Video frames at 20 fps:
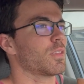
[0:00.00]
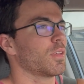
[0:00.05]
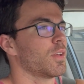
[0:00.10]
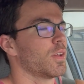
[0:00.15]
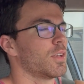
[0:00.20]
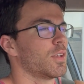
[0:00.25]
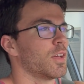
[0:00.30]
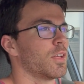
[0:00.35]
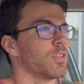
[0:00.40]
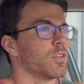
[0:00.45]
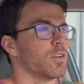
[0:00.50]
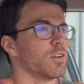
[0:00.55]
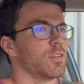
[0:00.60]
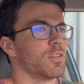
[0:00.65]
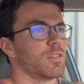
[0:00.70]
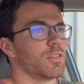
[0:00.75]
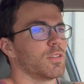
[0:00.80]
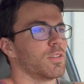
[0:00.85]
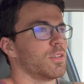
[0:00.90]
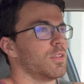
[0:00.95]
Another,
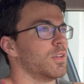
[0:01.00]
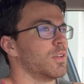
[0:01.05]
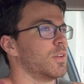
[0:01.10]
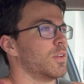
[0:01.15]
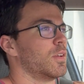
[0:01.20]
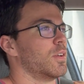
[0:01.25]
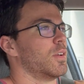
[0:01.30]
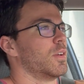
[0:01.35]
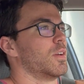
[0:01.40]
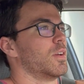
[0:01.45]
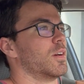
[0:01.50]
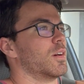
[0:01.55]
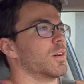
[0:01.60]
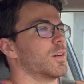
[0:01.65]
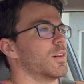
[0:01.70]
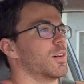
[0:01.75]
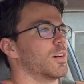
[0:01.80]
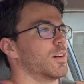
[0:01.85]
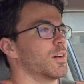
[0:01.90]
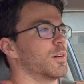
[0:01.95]

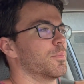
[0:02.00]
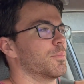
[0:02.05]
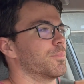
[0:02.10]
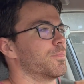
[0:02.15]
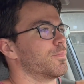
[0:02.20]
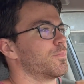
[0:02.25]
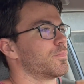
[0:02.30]
um,